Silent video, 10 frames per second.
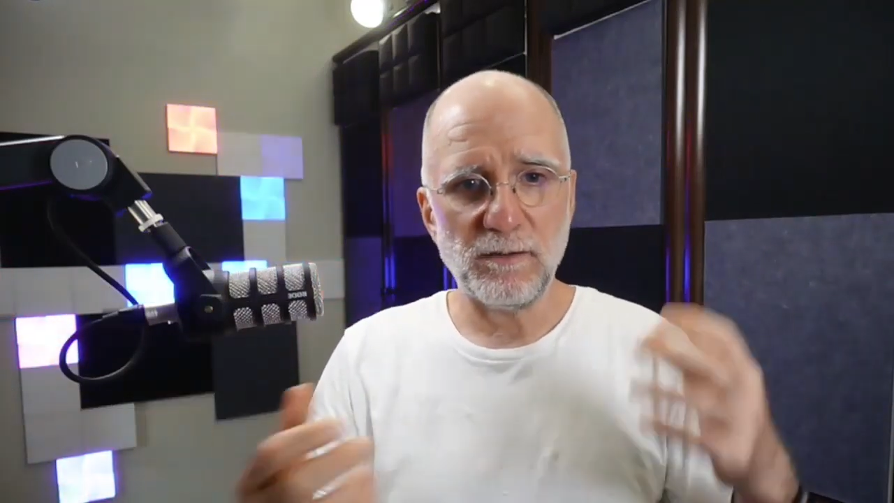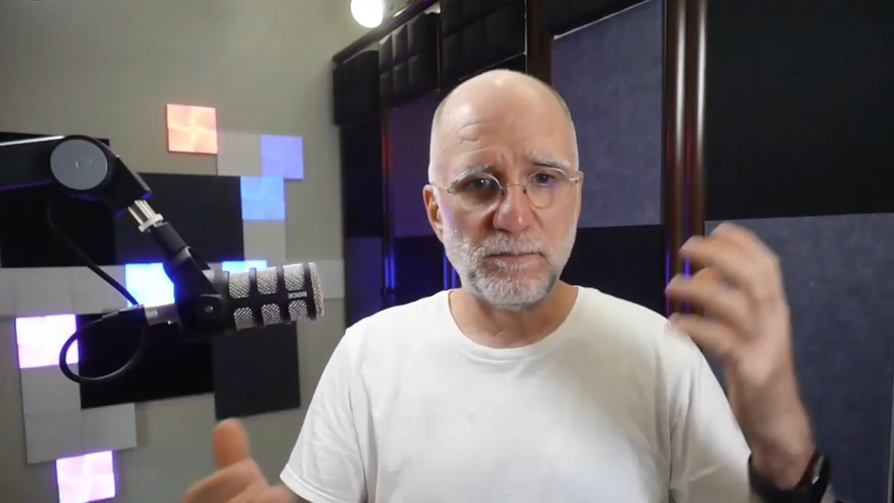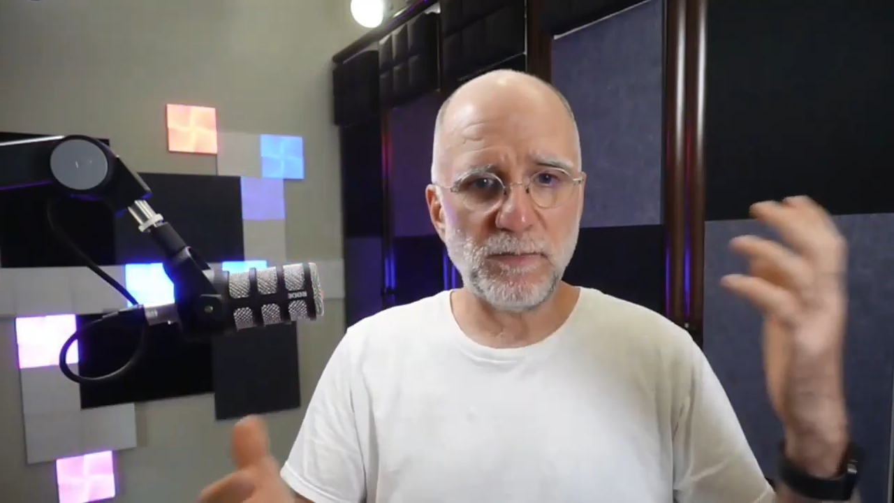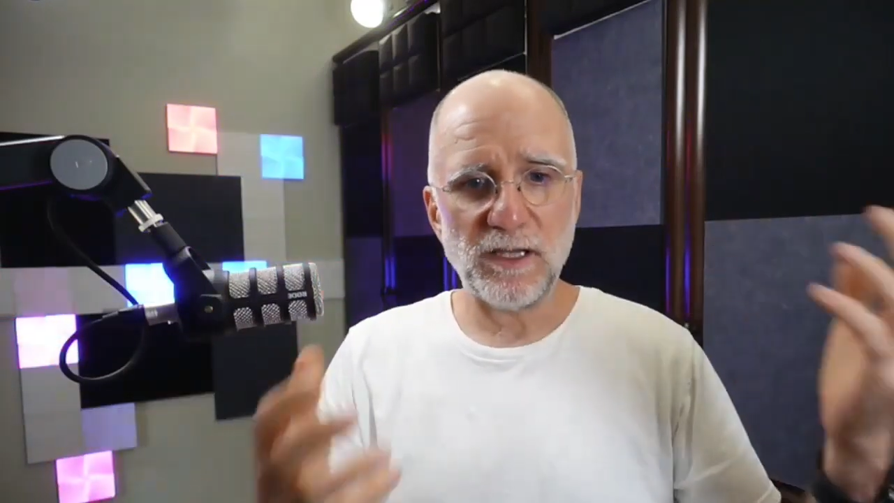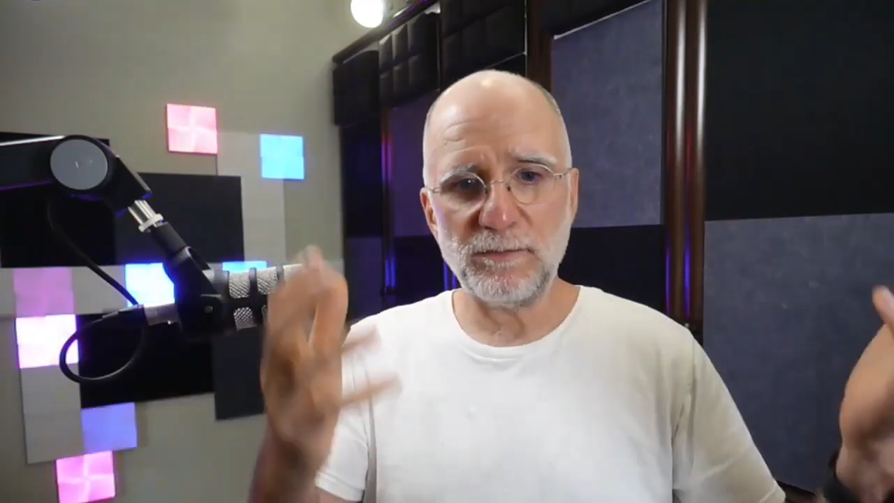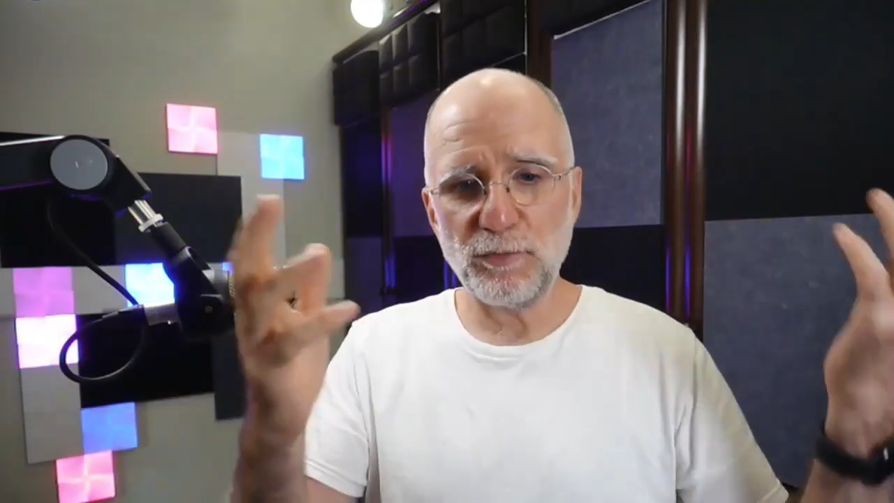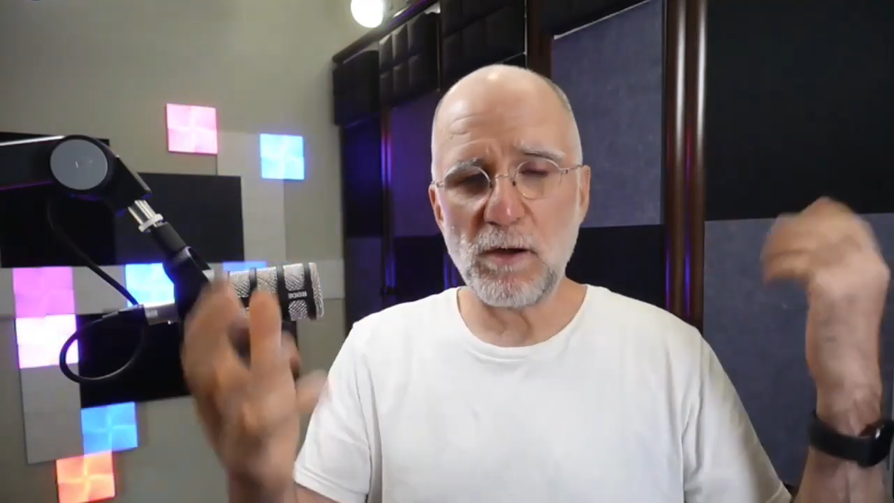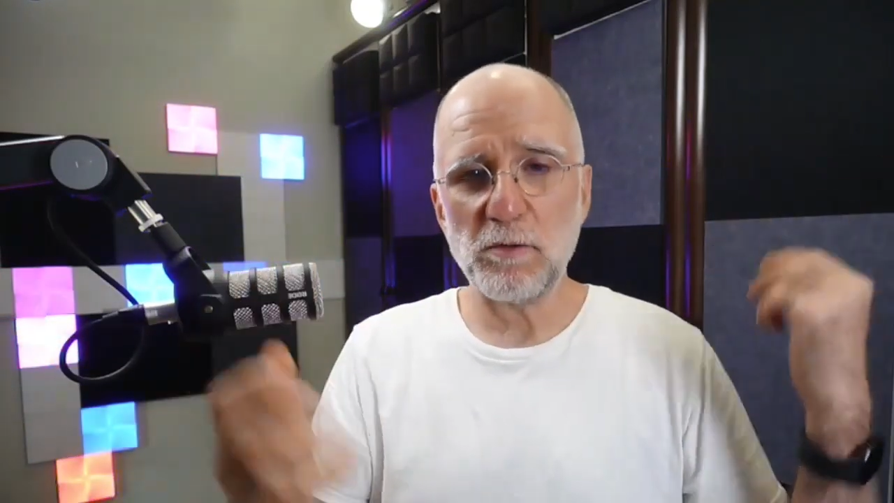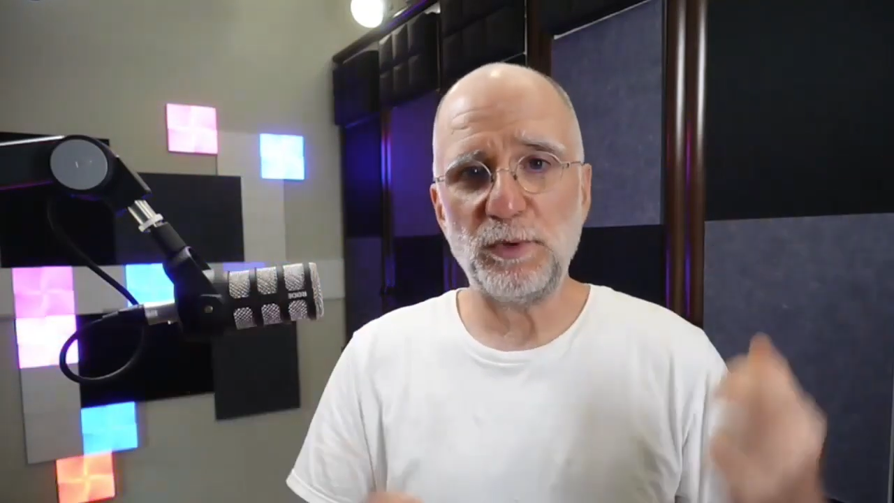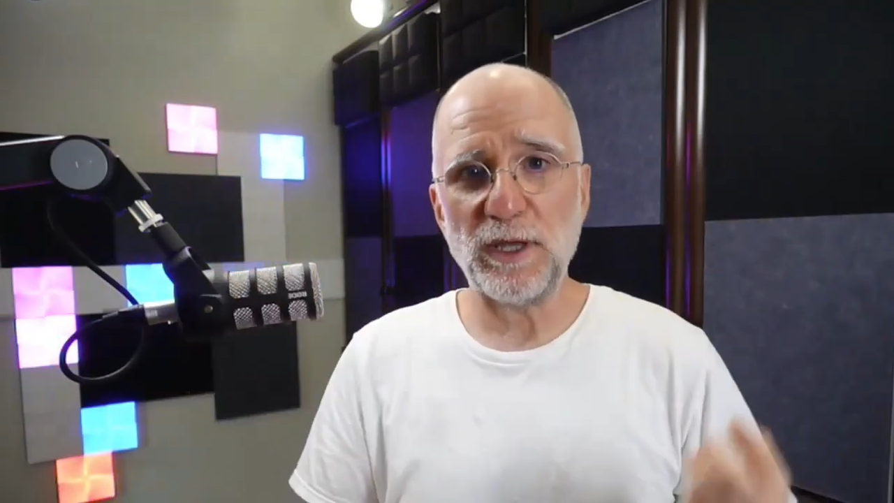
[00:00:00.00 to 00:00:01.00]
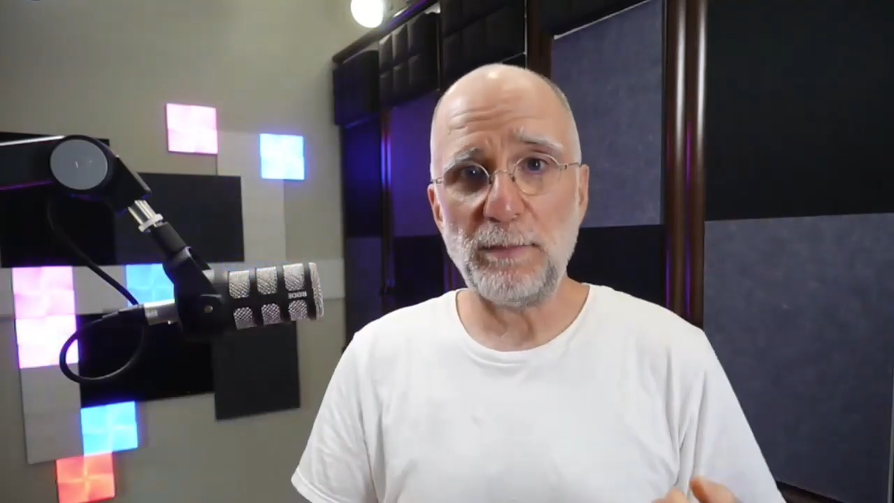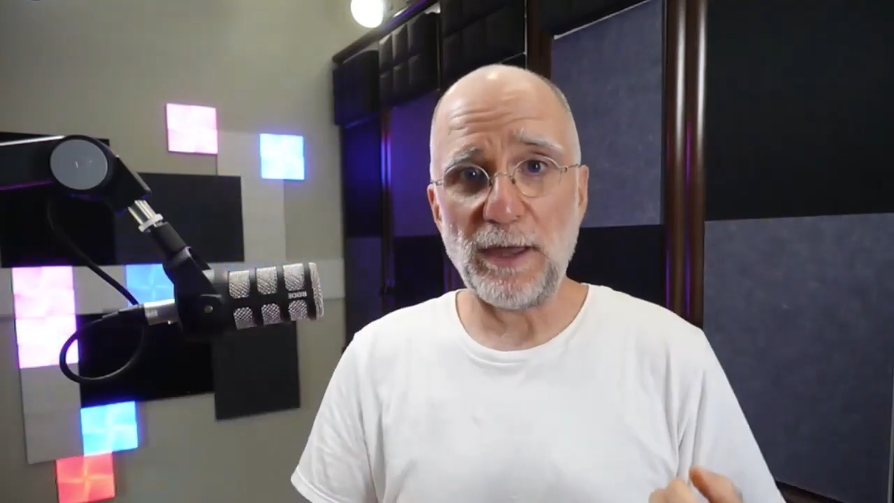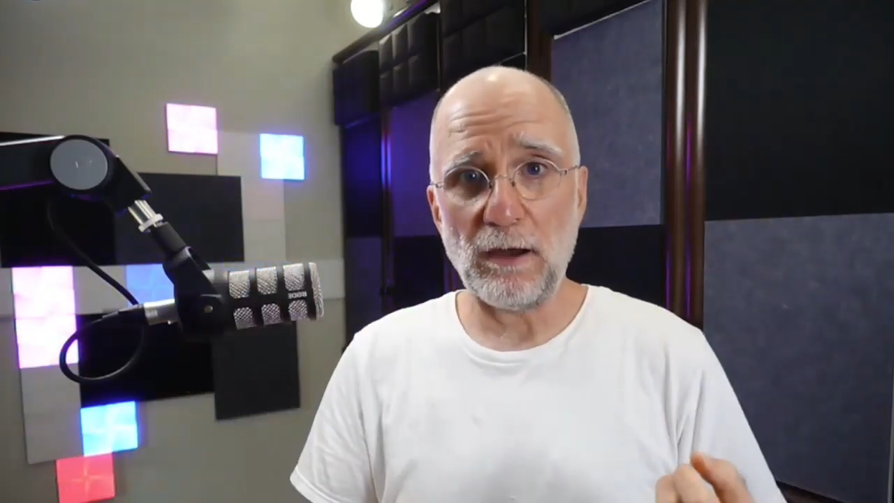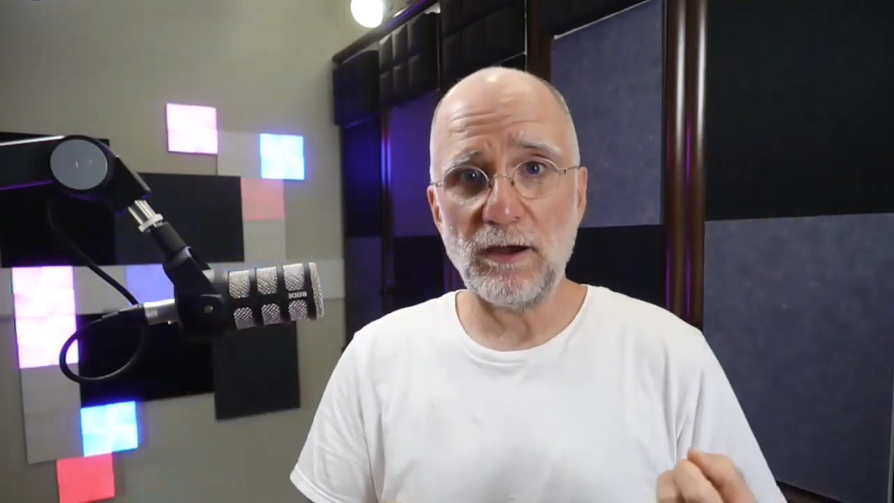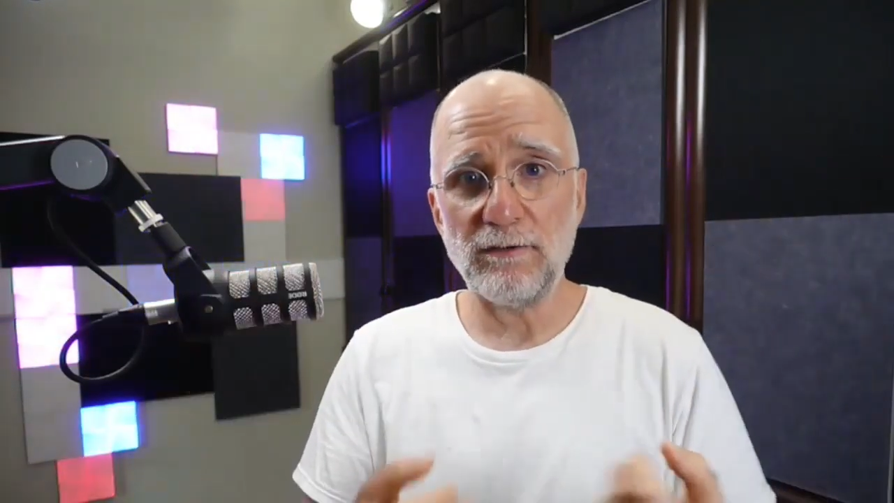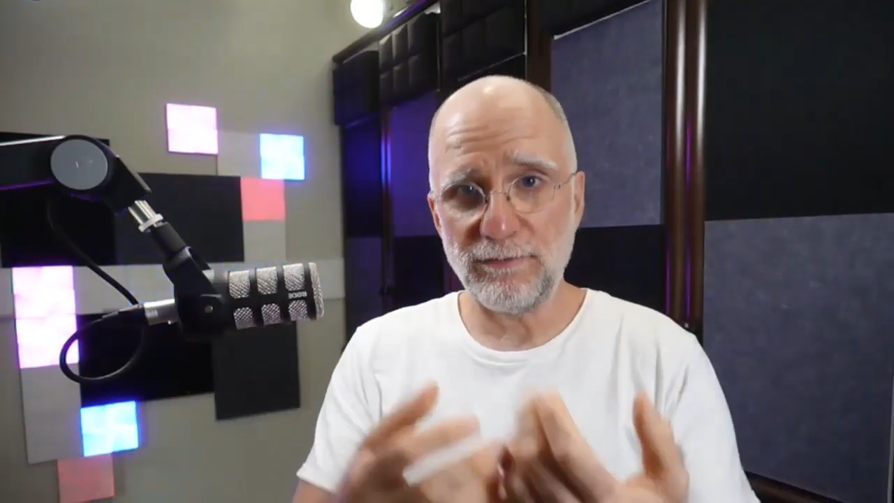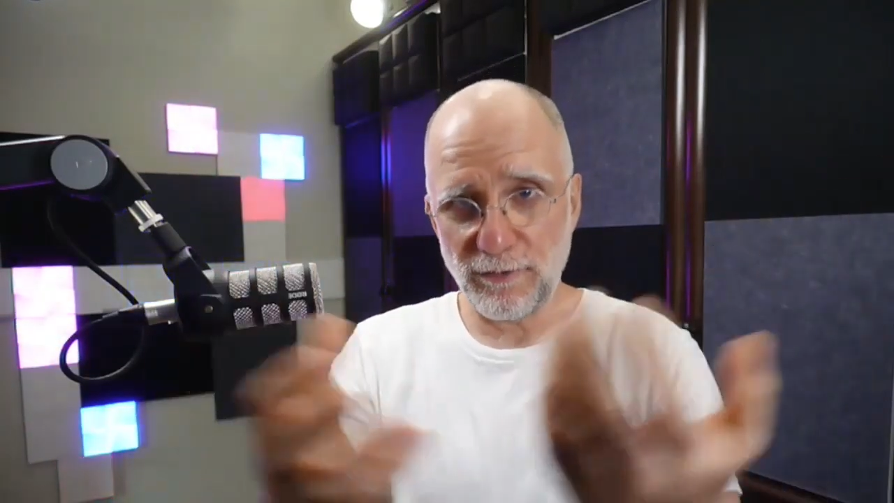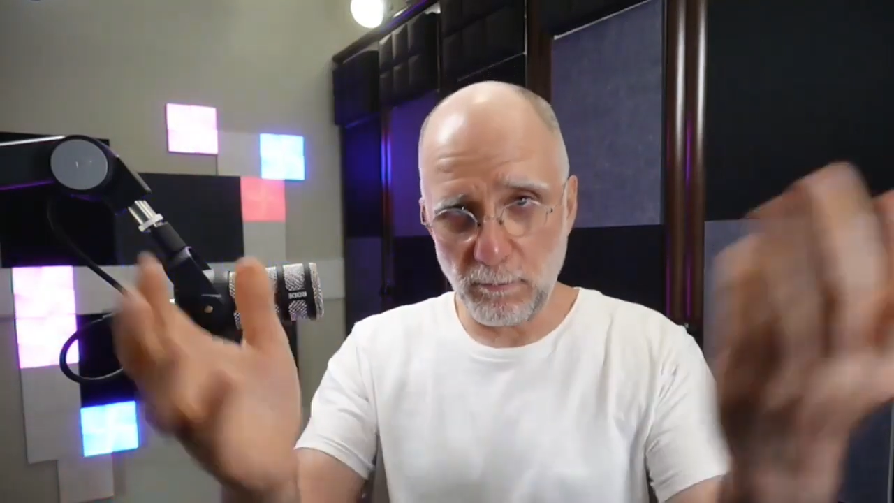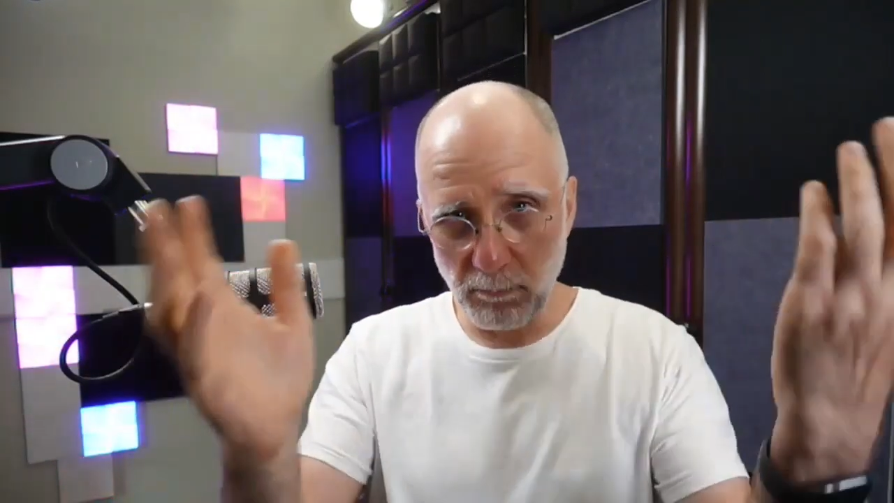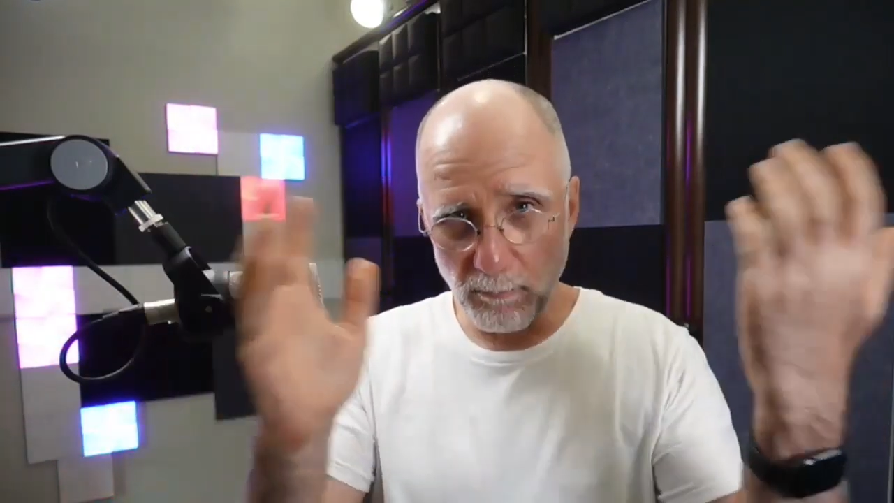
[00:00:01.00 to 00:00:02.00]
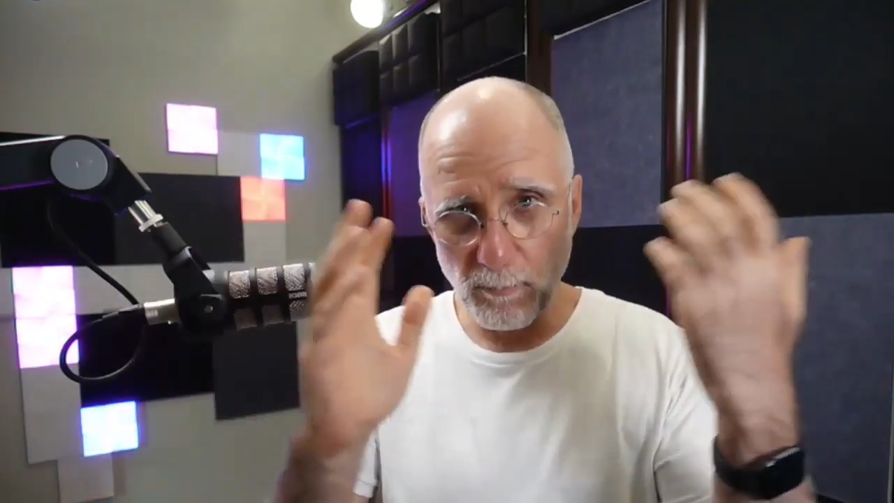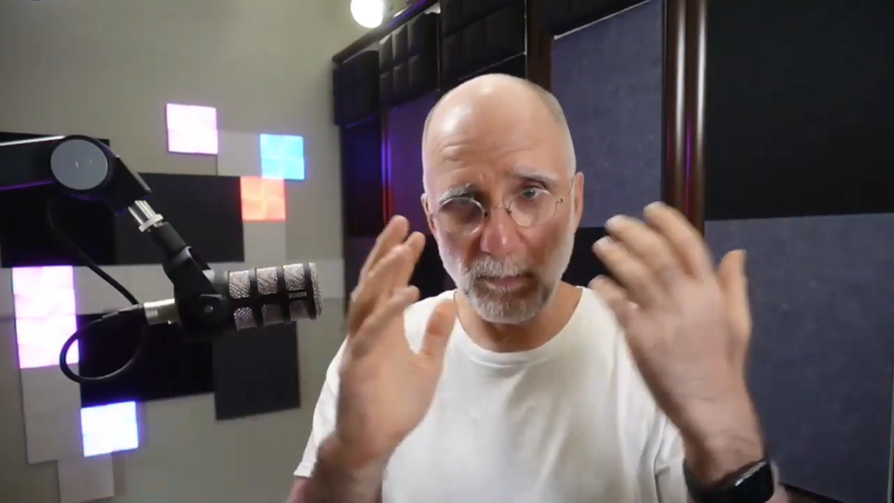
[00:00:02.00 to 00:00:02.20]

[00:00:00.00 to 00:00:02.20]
it's probably apparent from